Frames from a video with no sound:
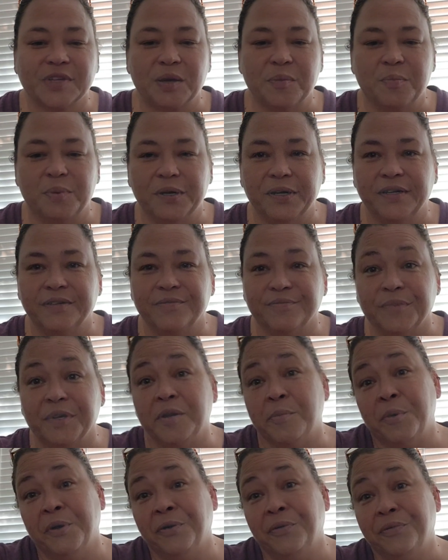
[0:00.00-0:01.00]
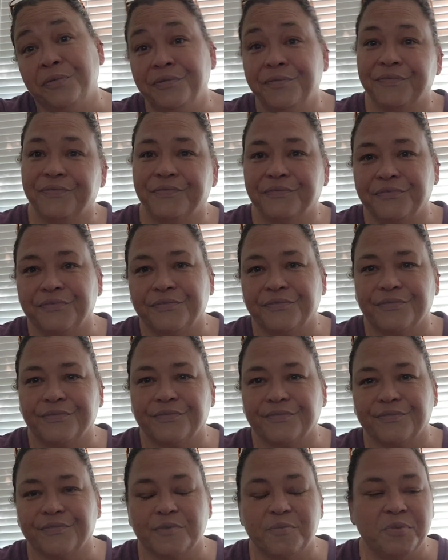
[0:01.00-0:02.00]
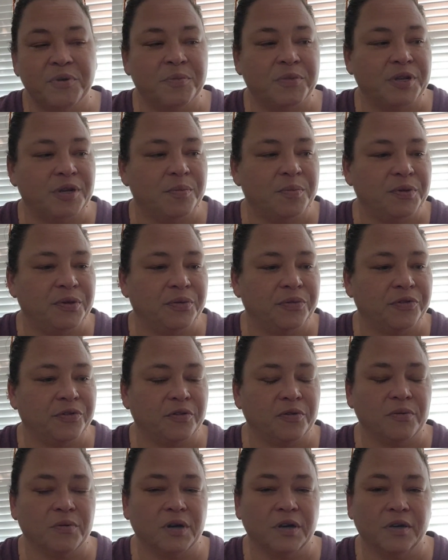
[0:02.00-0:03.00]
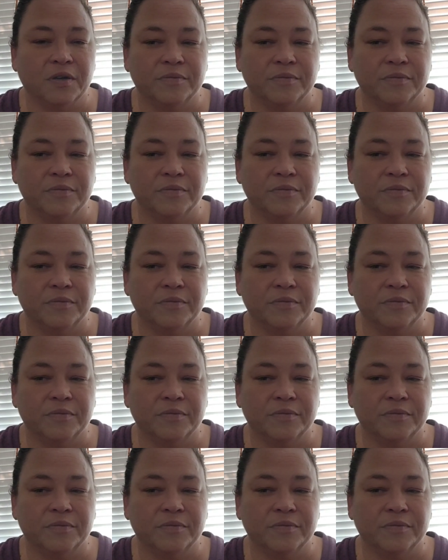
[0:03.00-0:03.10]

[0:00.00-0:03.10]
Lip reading: but I'm in a boot. Put me in a boot till